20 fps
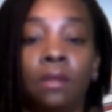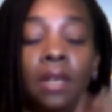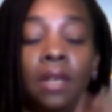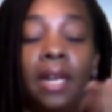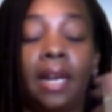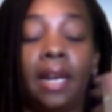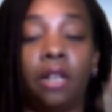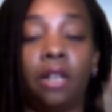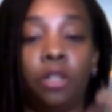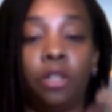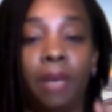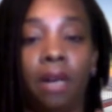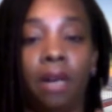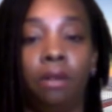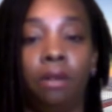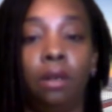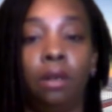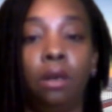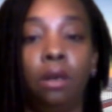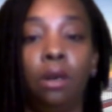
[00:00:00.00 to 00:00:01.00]
and out your
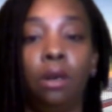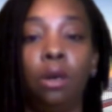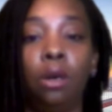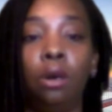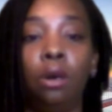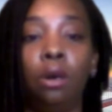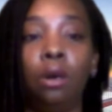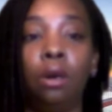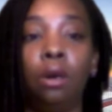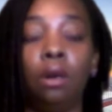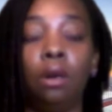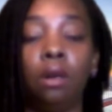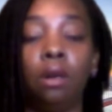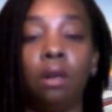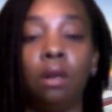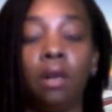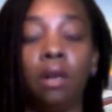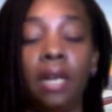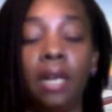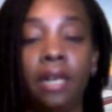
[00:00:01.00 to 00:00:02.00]
mouth.
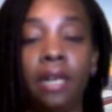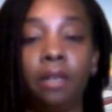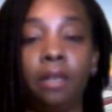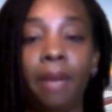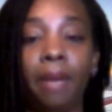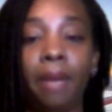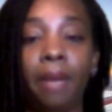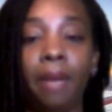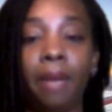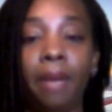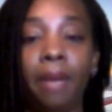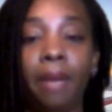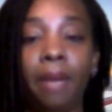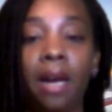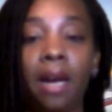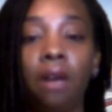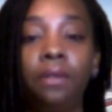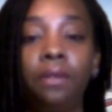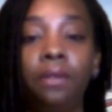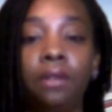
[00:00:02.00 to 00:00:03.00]
In your
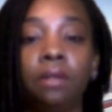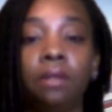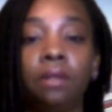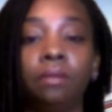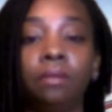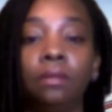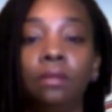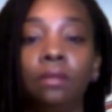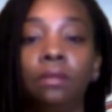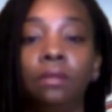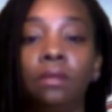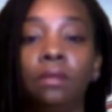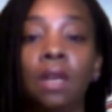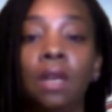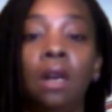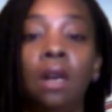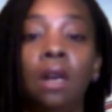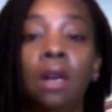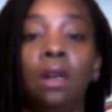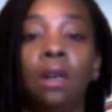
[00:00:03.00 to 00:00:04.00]
mouth,
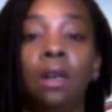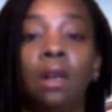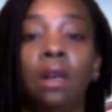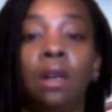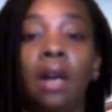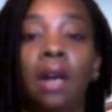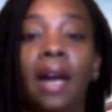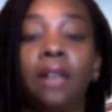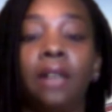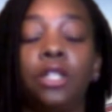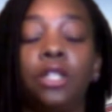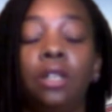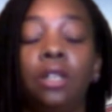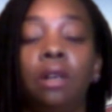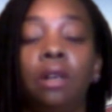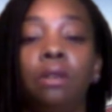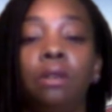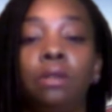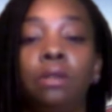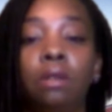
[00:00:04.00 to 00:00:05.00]
out your
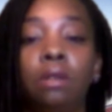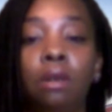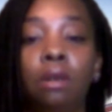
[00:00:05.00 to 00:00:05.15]
nose.